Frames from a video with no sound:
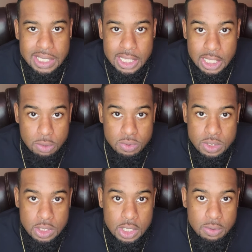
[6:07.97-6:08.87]
there was
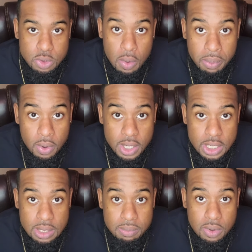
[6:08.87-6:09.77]
no
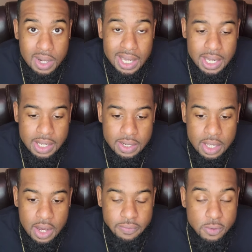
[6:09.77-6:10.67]
point anymore.
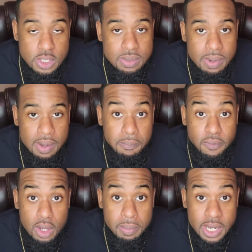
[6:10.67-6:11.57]
And unfortunately, my
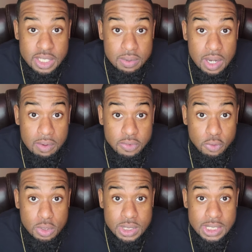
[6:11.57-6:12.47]
father passed away when I was
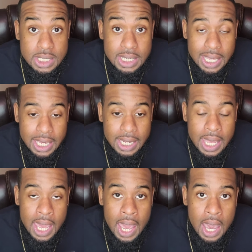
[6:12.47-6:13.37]
14, and
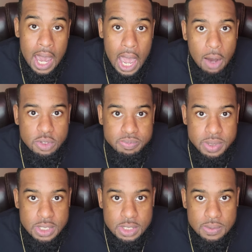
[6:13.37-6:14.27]
I was
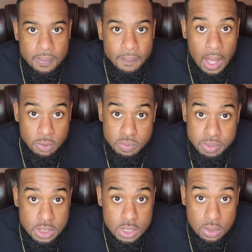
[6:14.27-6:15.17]
pissed. I was
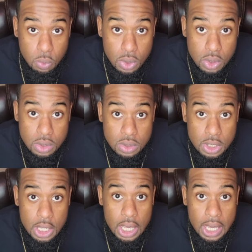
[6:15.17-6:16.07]
pissed at the world,
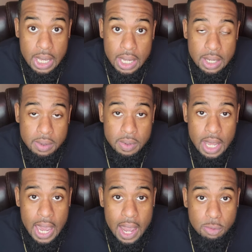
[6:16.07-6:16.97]
and
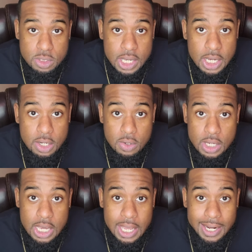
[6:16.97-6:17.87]
I was
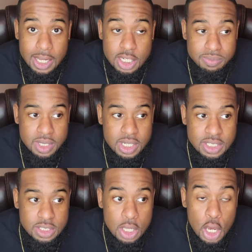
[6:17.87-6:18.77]
angry, and
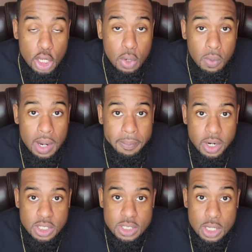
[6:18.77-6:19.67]
because the
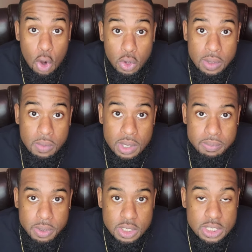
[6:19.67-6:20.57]
only one
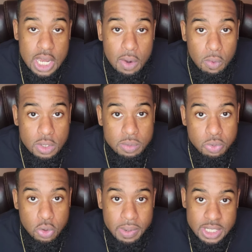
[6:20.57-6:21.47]
person I wanted to
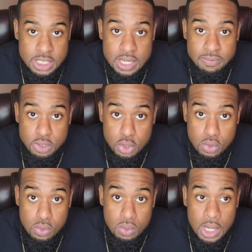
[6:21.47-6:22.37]
prove myself
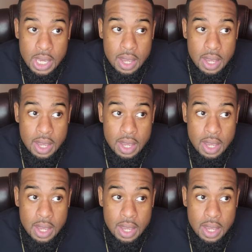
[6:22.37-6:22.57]
to